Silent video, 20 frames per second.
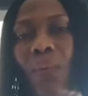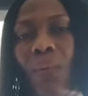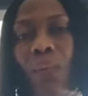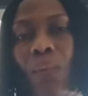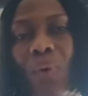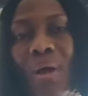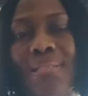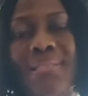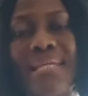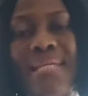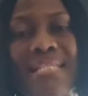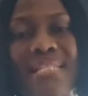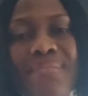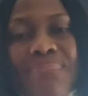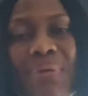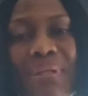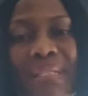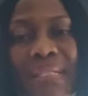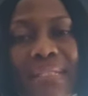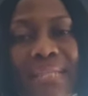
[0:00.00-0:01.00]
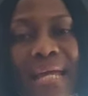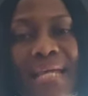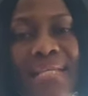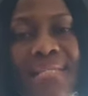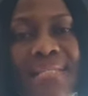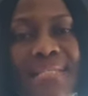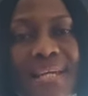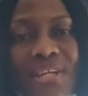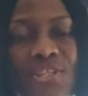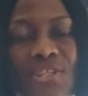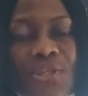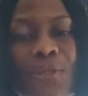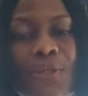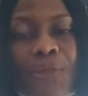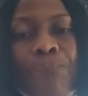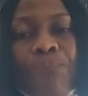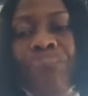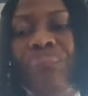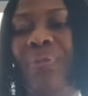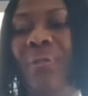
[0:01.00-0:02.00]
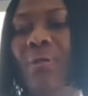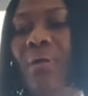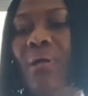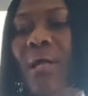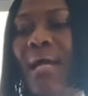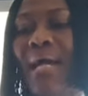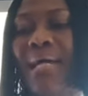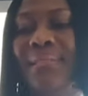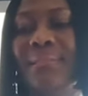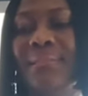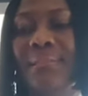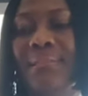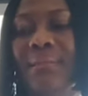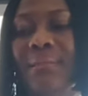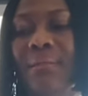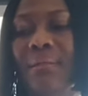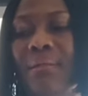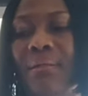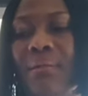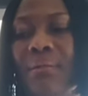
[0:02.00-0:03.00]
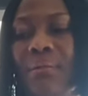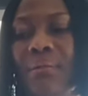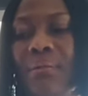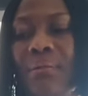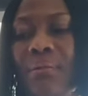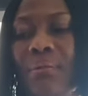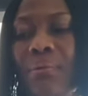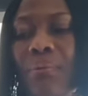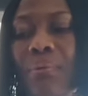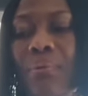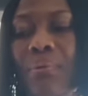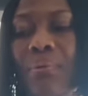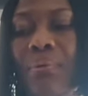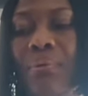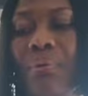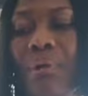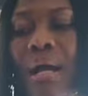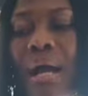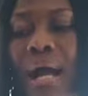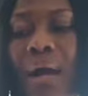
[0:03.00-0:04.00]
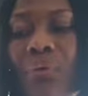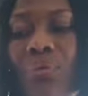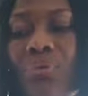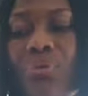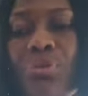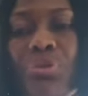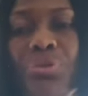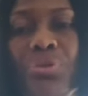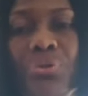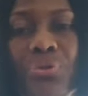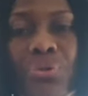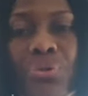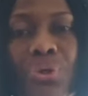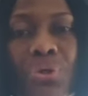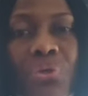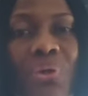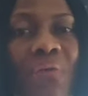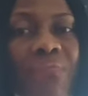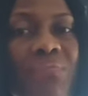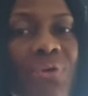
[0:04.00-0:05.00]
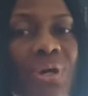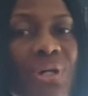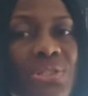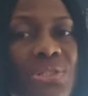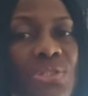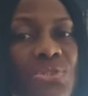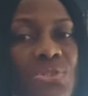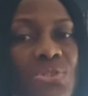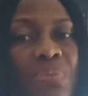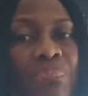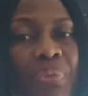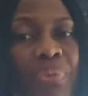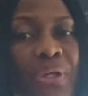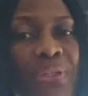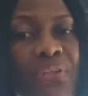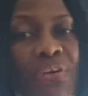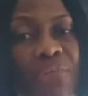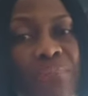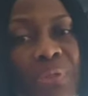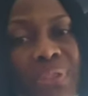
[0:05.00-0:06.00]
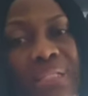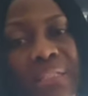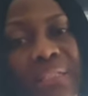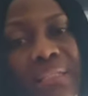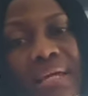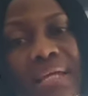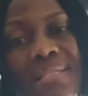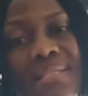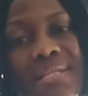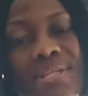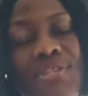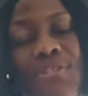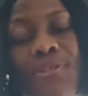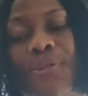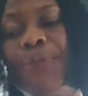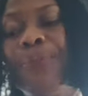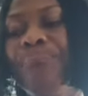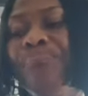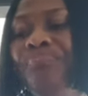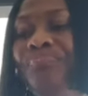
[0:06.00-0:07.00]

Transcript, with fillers: What is monetization, and how do you know you have gotten to the point of monetization?